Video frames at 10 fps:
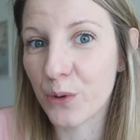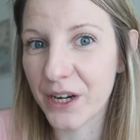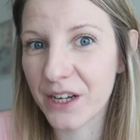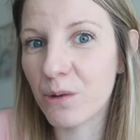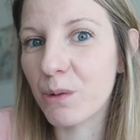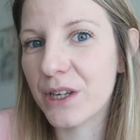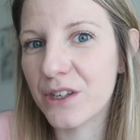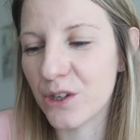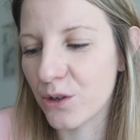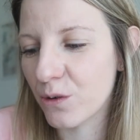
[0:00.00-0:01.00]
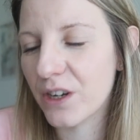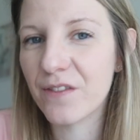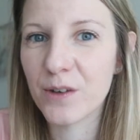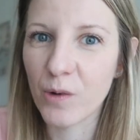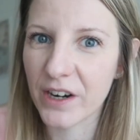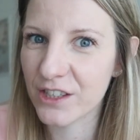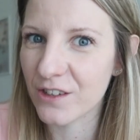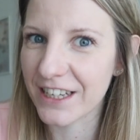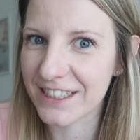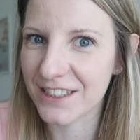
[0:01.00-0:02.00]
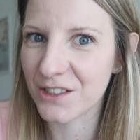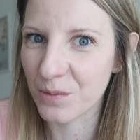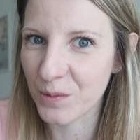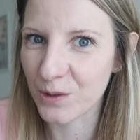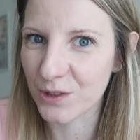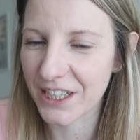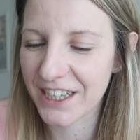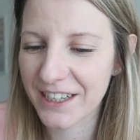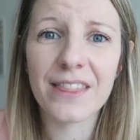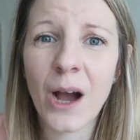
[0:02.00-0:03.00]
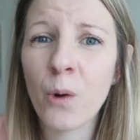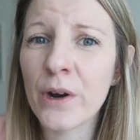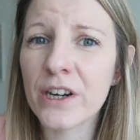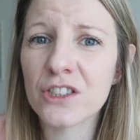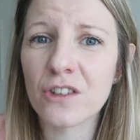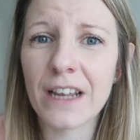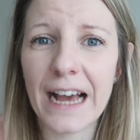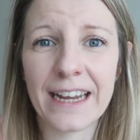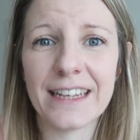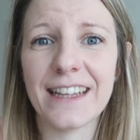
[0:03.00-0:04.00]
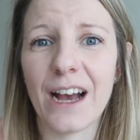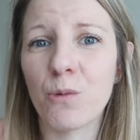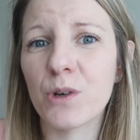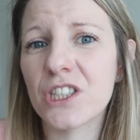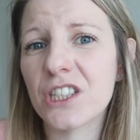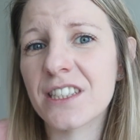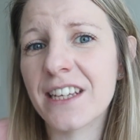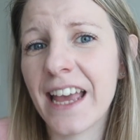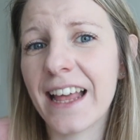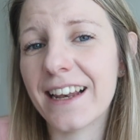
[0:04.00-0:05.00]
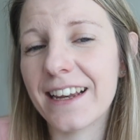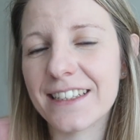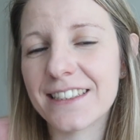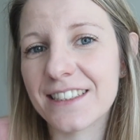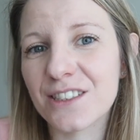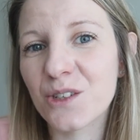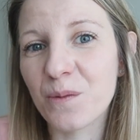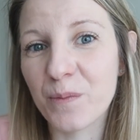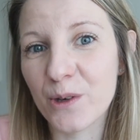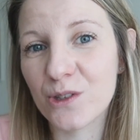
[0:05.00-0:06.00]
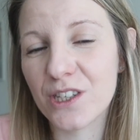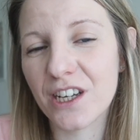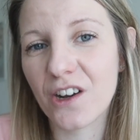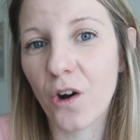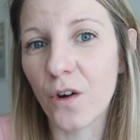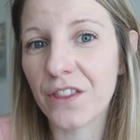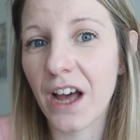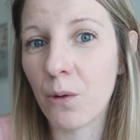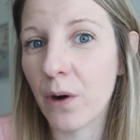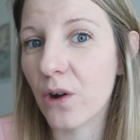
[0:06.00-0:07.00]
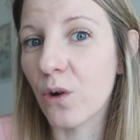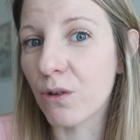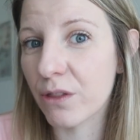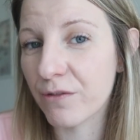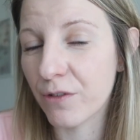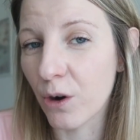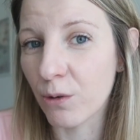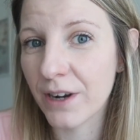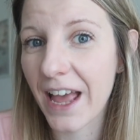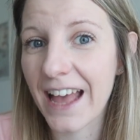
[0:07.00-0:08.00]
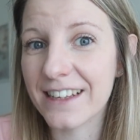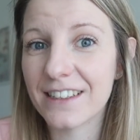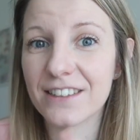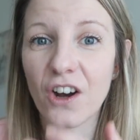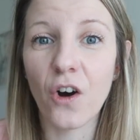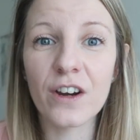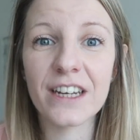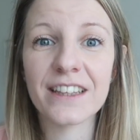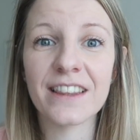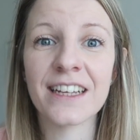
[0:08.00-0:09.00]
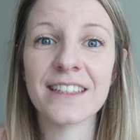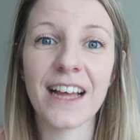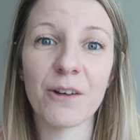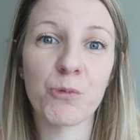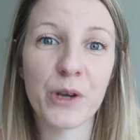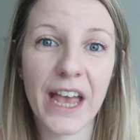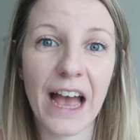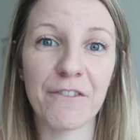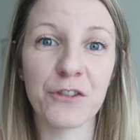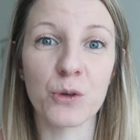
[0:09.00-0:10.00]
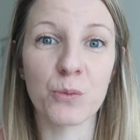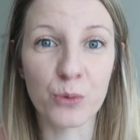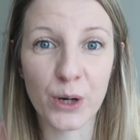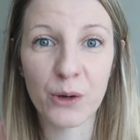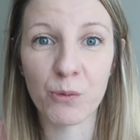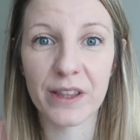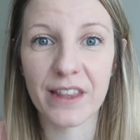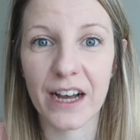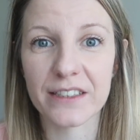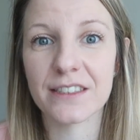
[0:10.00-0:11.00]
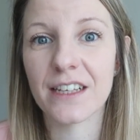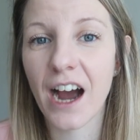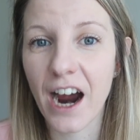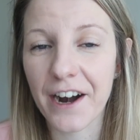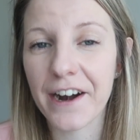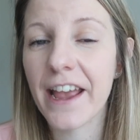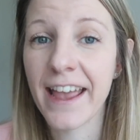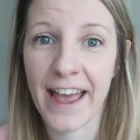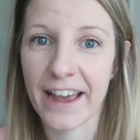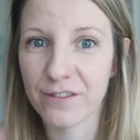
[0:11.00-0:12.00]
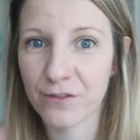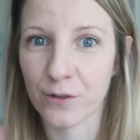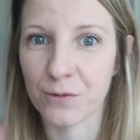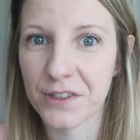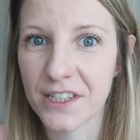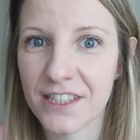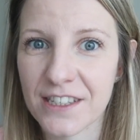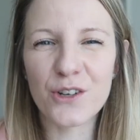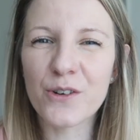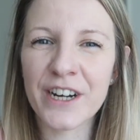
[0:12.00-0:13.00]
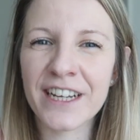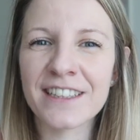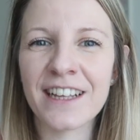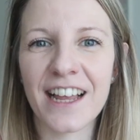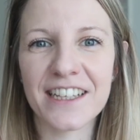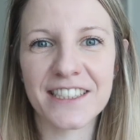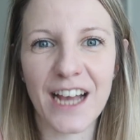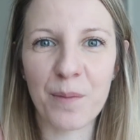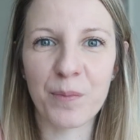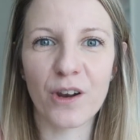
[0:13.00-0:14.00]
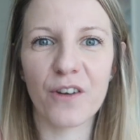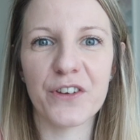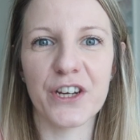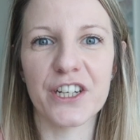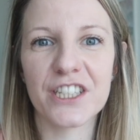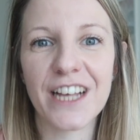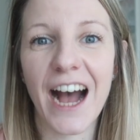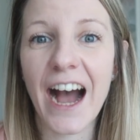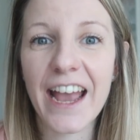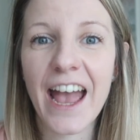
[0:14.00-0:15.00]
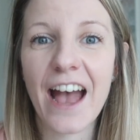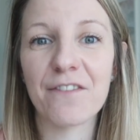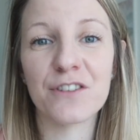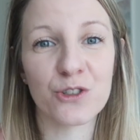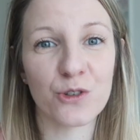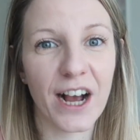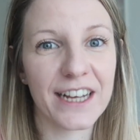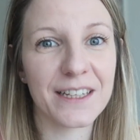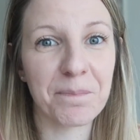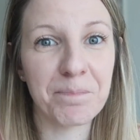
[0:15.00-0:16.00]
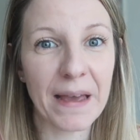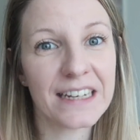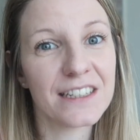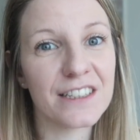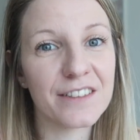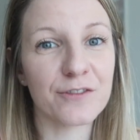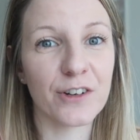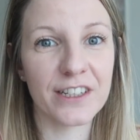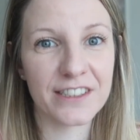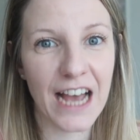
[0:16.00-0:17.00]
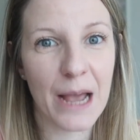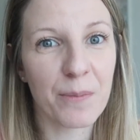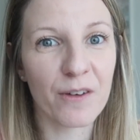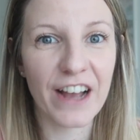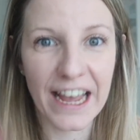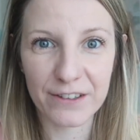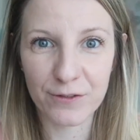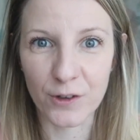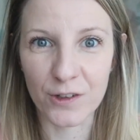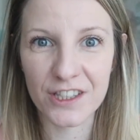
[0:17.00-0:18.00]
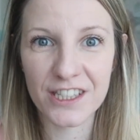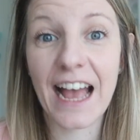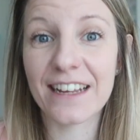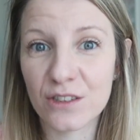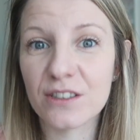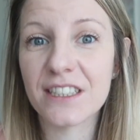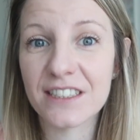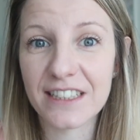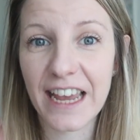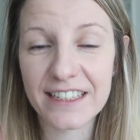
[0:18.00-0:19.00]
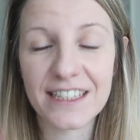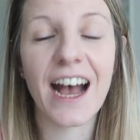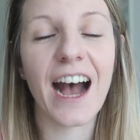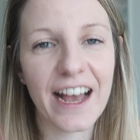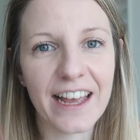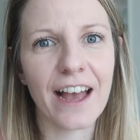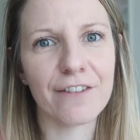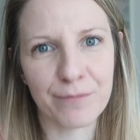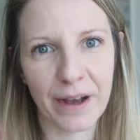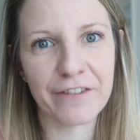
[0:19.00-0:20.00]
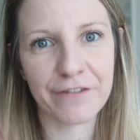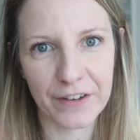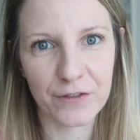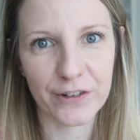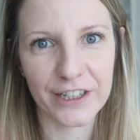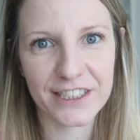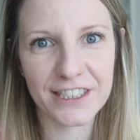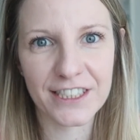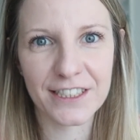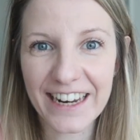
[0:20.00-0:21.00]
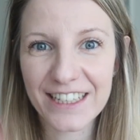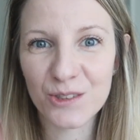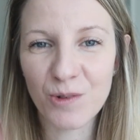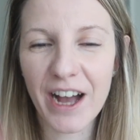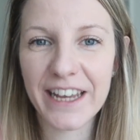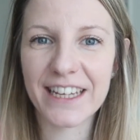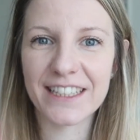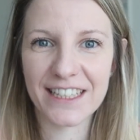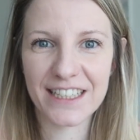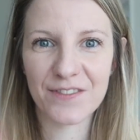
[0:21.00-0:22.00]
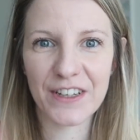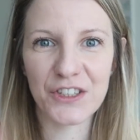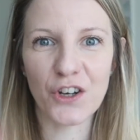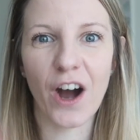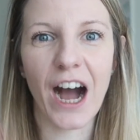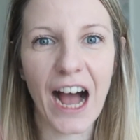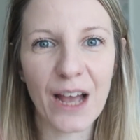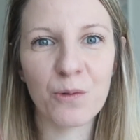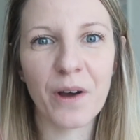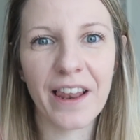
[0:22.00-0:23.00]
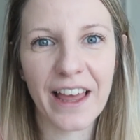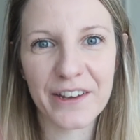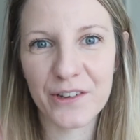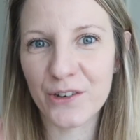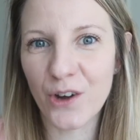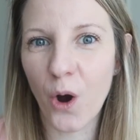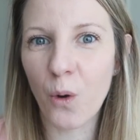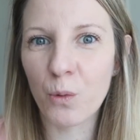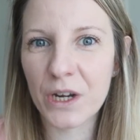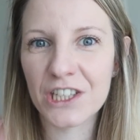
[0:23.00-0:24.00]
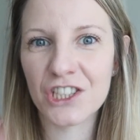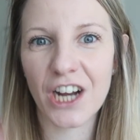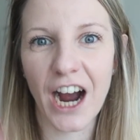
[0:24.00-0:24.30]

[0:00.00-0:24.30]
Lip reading: bring with you if you wanted to listen to music. Now we're so lucky that we just can't listen to music on our own phone, and the only thing that we have to bring with us are headphones. During the last couple of years, I have tried many different type of headphones, and to this date I have my favorite. That is why in this video I will let you know which